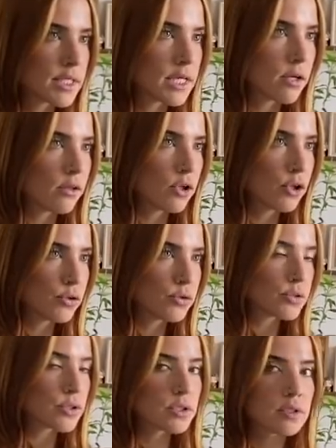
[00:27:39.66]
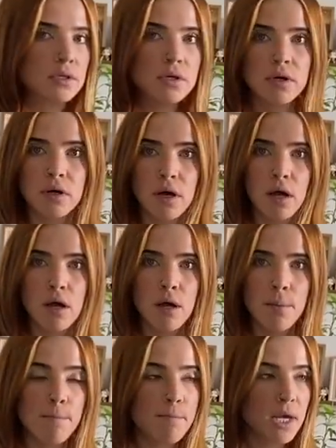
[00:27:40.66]
kill the glutes,
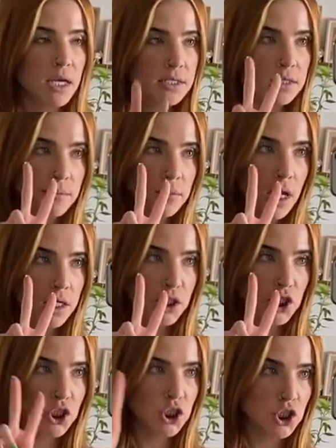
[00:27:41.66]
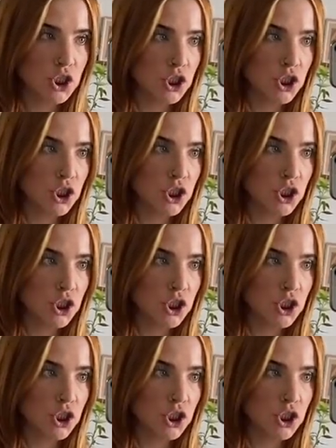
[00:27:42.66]
make some lunch,